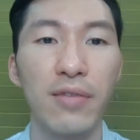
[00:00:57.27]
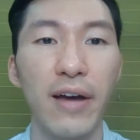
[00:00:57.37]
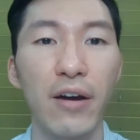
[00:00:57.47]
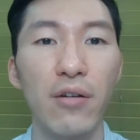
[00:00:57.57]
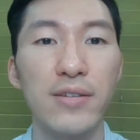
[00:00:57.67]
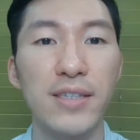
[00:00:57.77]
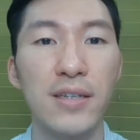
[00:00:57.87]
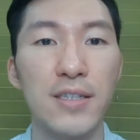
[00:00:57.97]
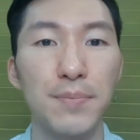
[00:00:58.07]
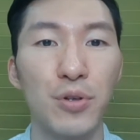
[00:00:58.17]

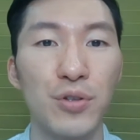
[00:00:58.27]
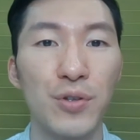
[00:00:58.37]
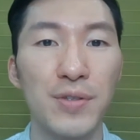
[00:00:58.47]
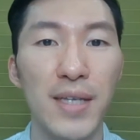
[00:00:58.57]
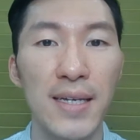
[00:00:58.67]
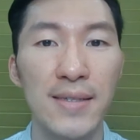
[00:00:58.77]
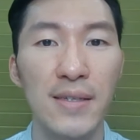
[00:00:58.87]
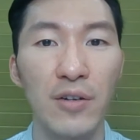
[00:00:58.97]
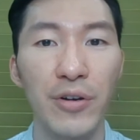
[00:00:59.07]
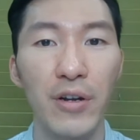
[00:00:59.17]
Thyroxine is produced and
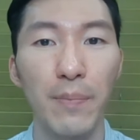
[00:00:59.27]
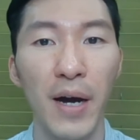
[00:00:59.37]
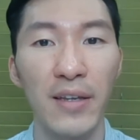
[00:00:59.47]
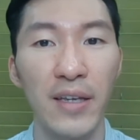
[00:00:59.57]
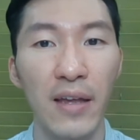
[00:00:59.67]
secreted by the